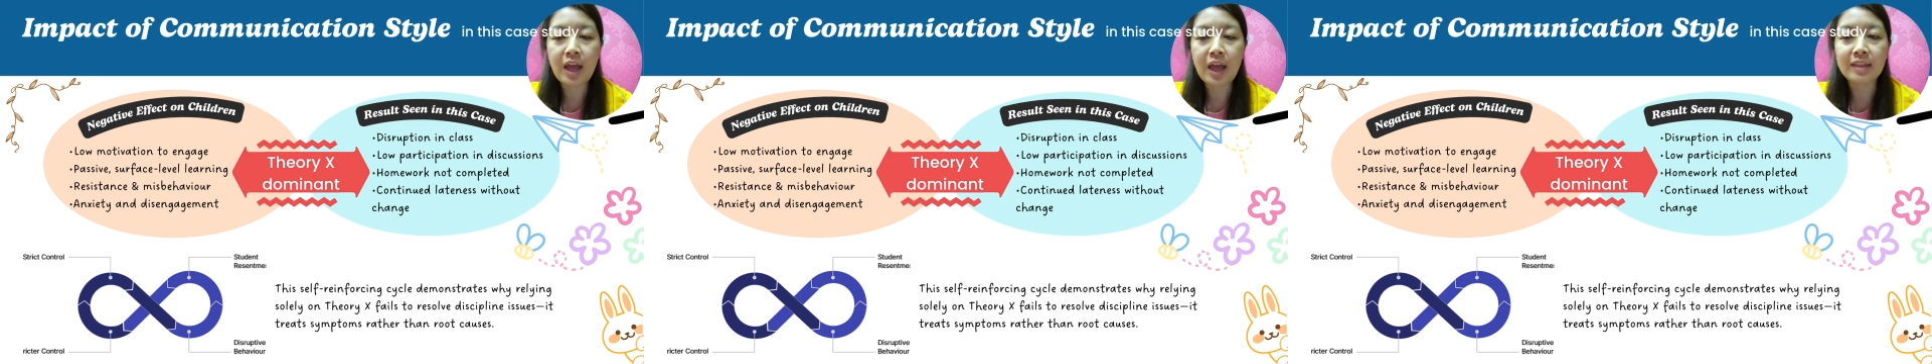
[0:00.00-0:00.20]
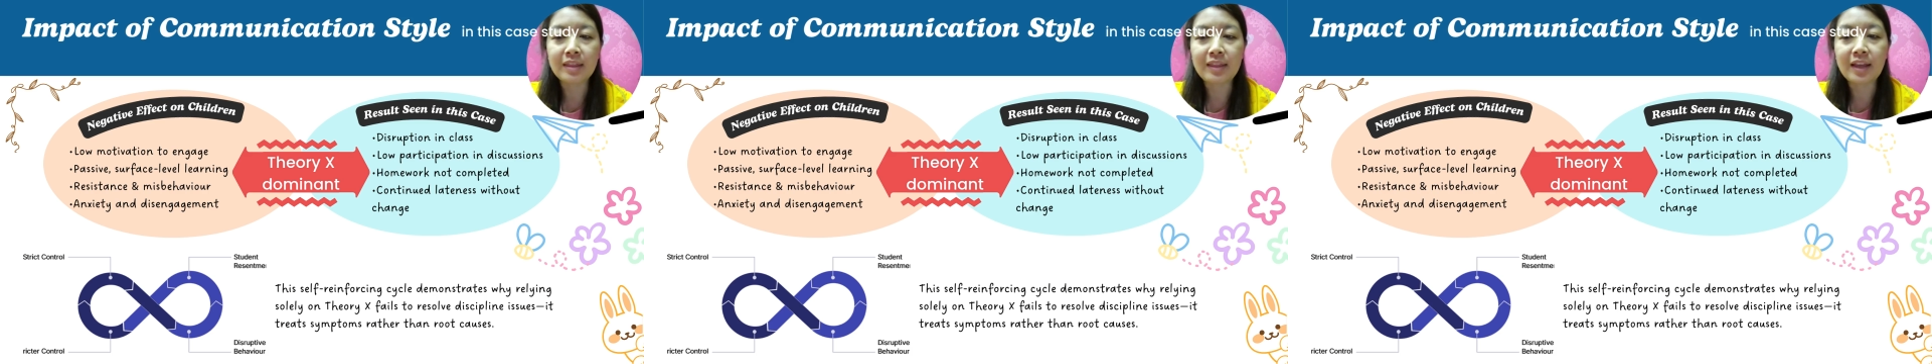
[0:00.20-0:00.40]

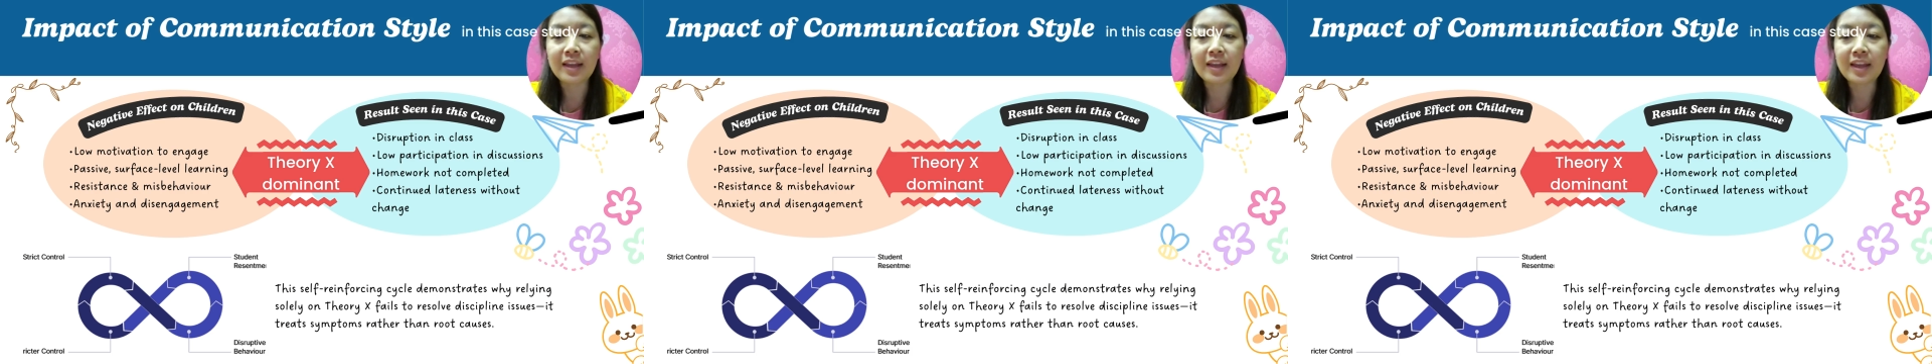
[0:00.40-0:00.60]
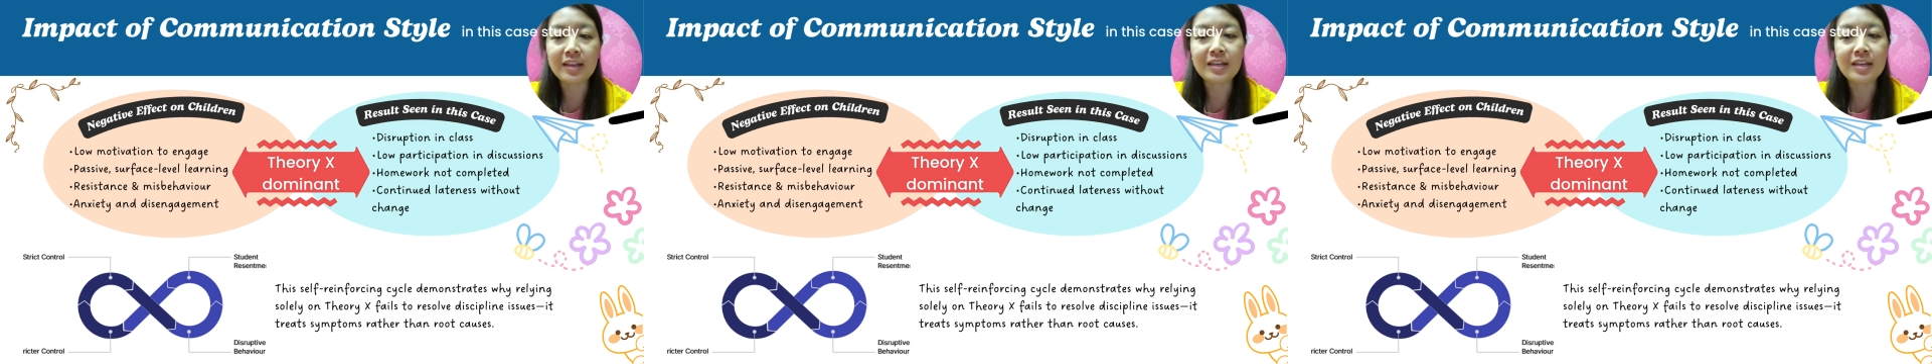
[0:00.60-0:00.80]
and that
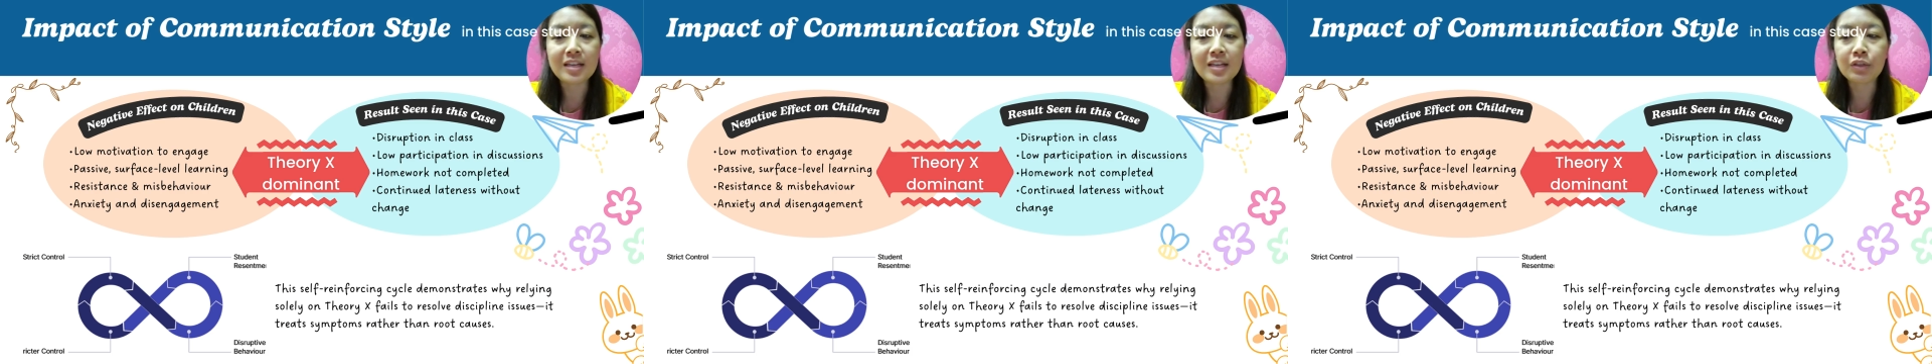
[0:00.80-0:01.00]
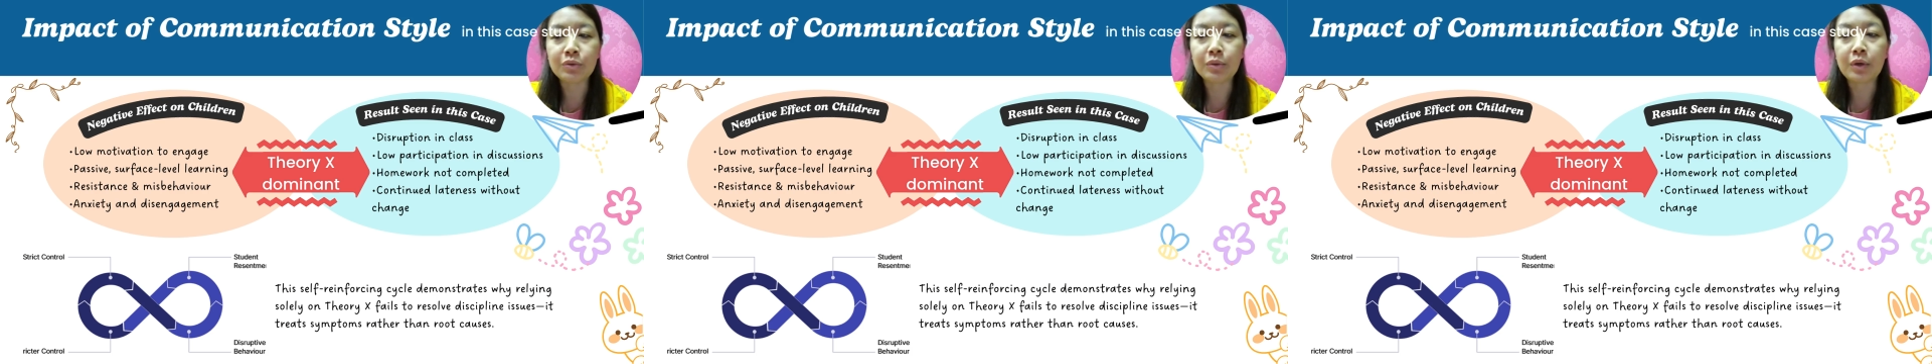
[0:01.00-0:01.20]
can
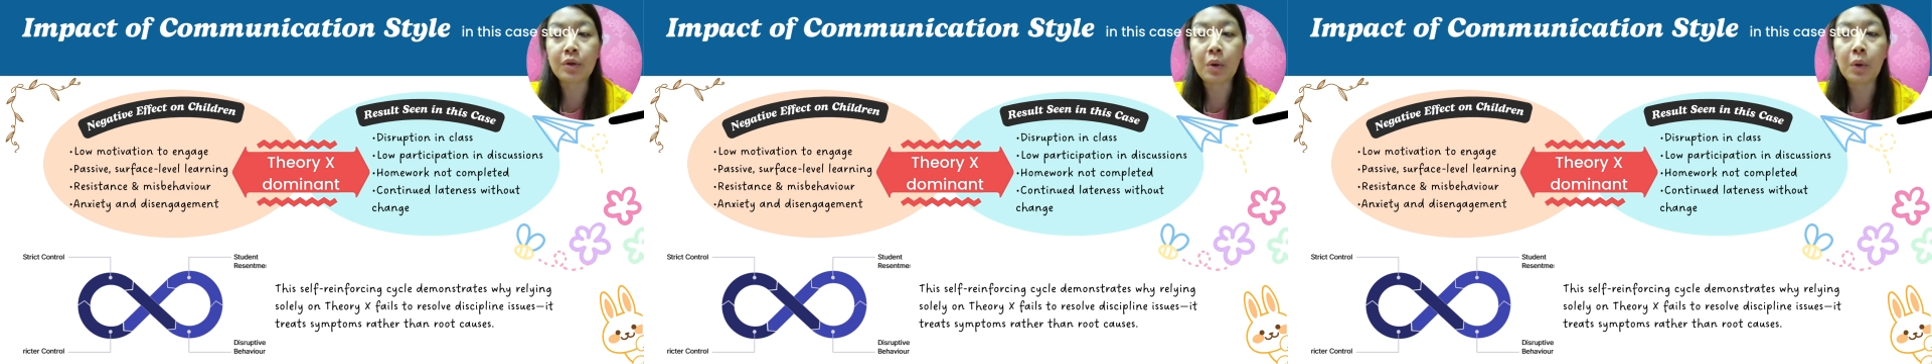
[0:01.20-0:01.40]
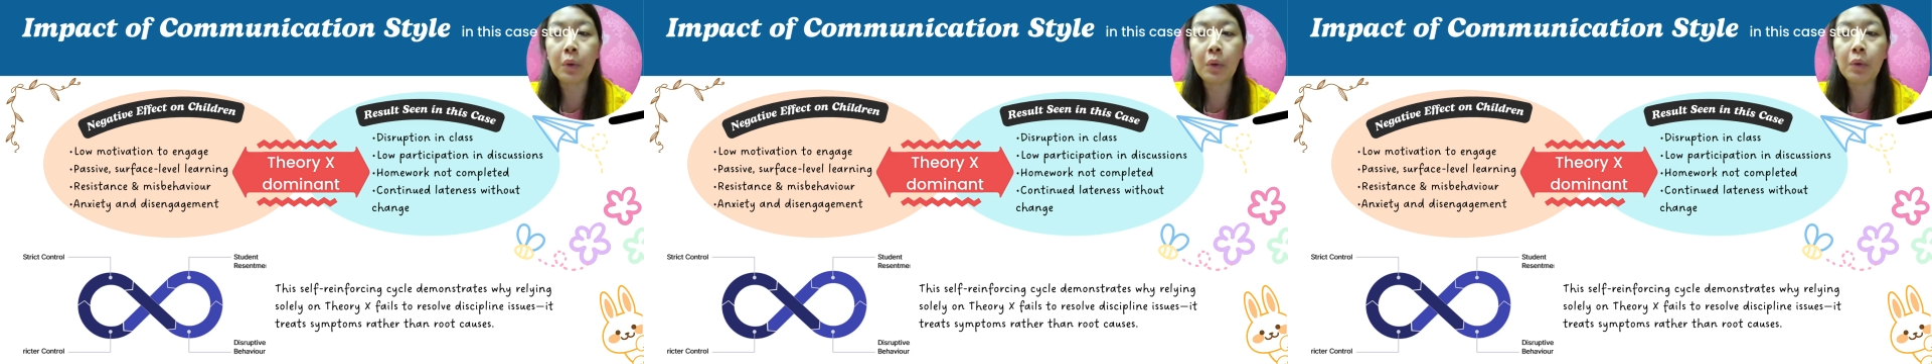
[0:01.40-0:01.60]
lead to a
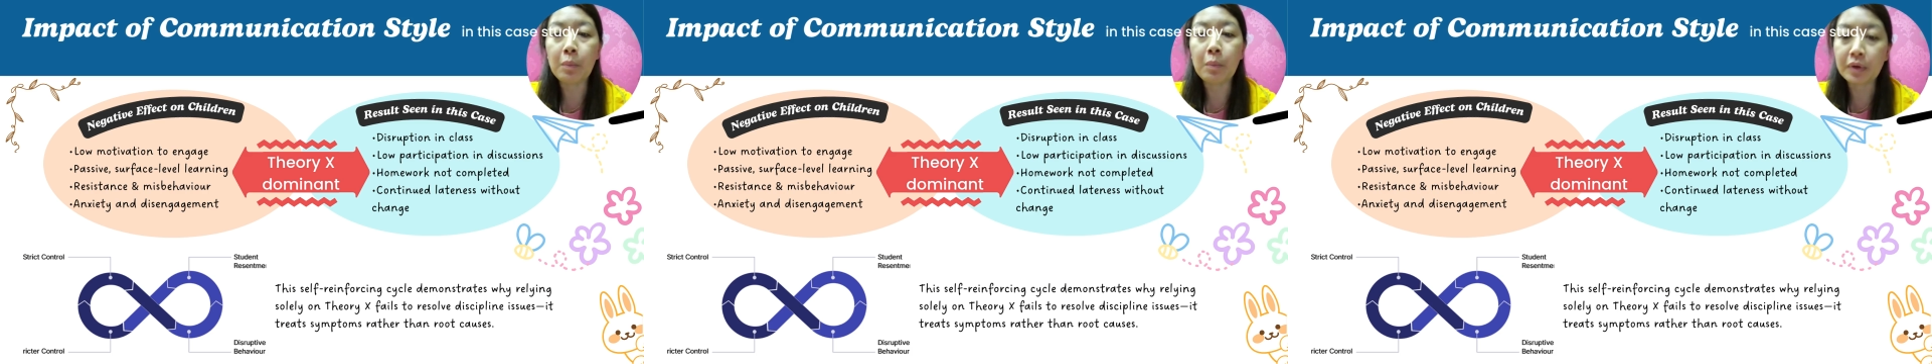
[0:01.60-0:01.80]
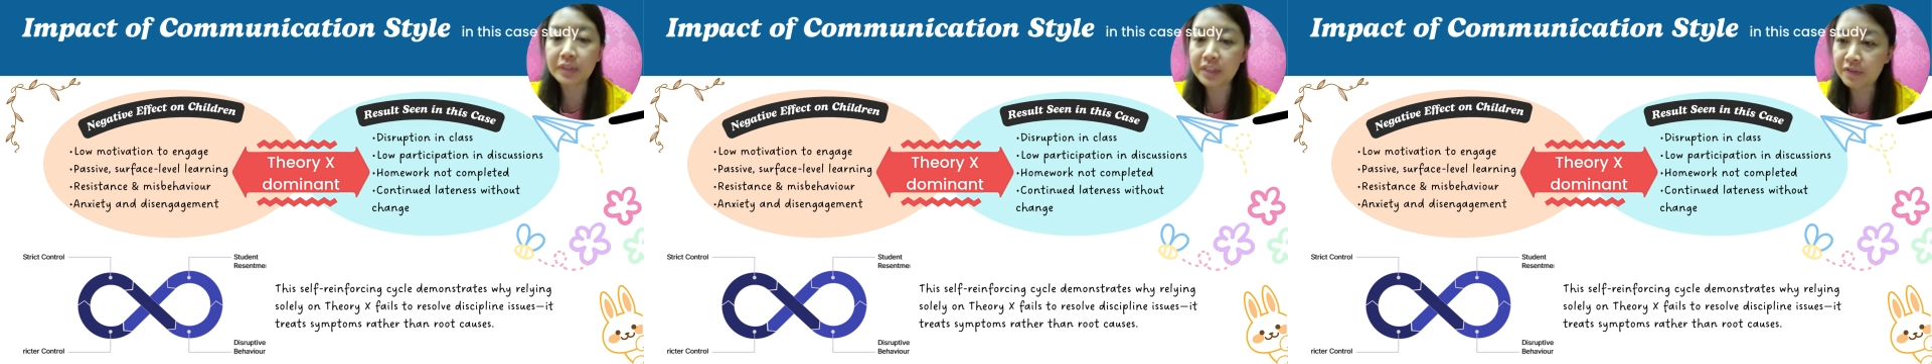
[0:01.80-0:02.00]
low
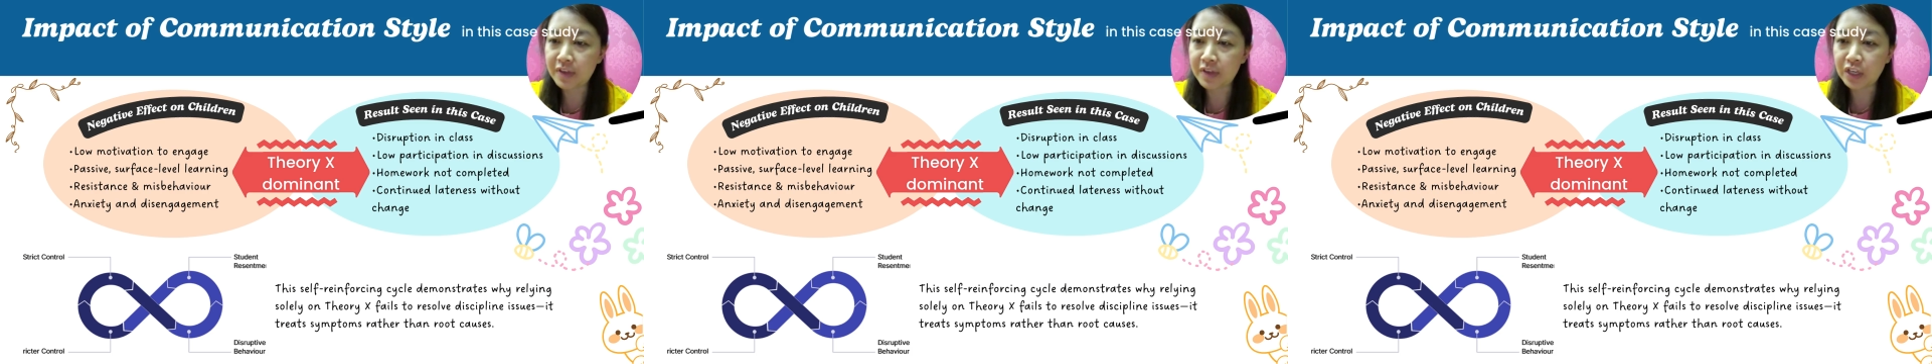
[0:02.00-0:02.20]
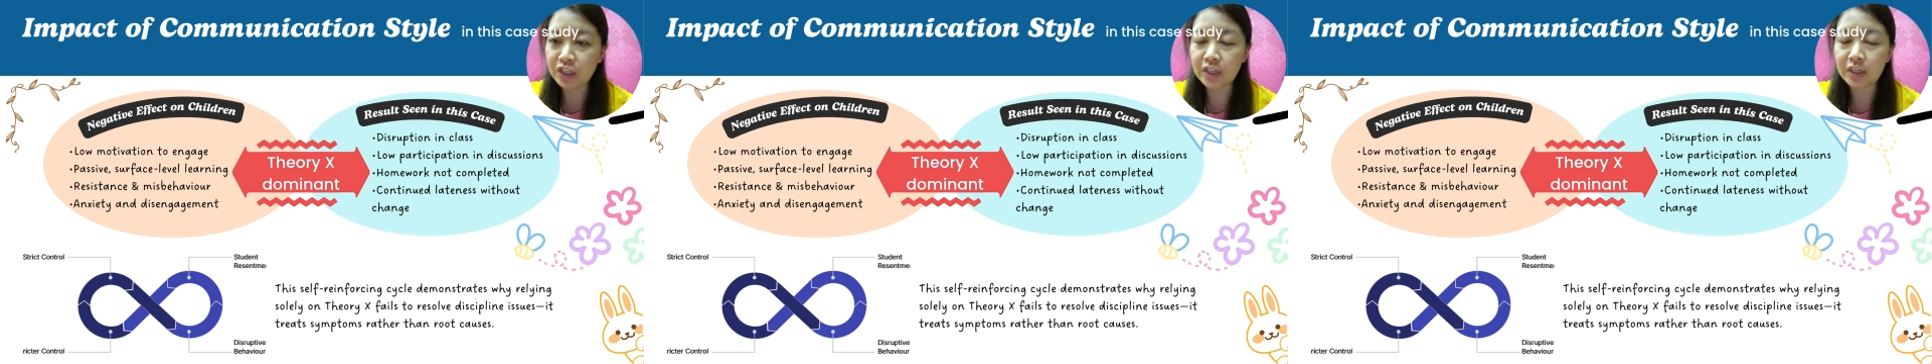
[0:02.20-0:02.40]

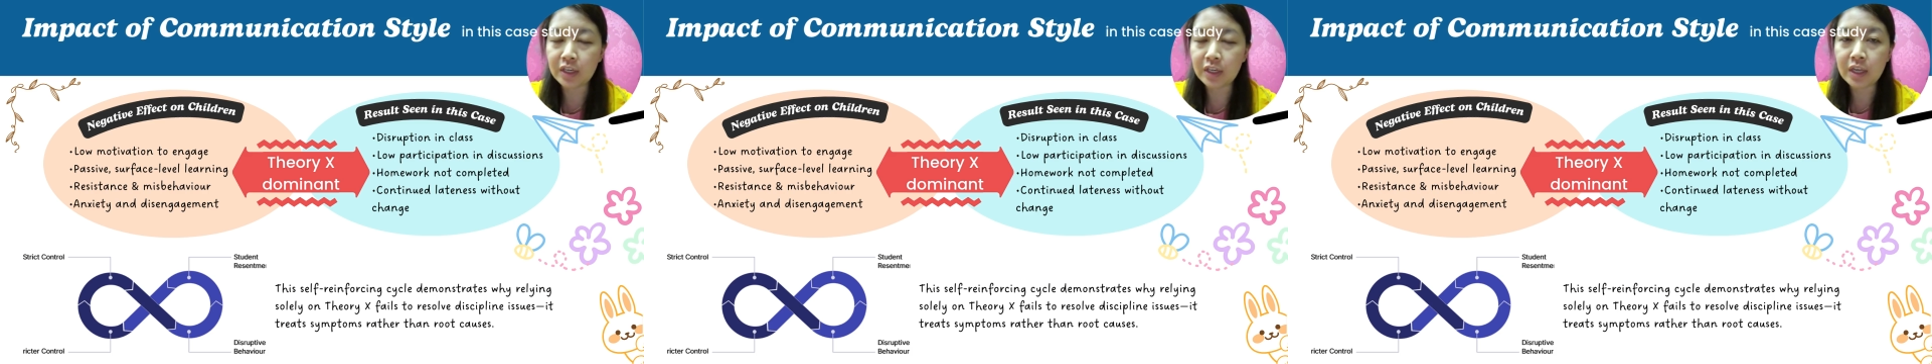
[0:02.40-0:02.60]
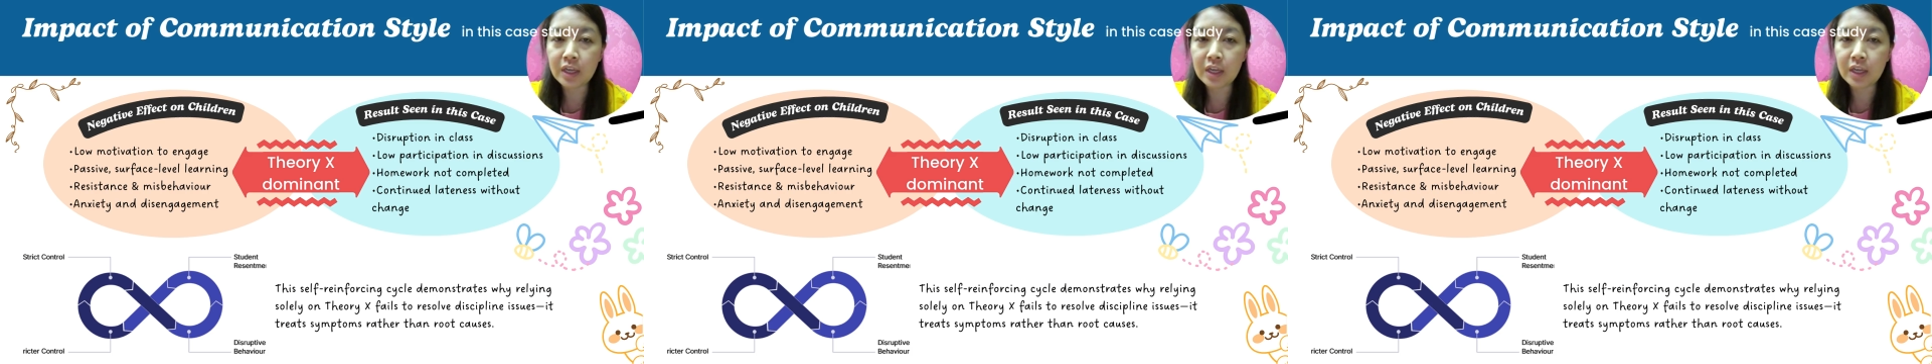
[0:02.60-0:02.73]
motivation,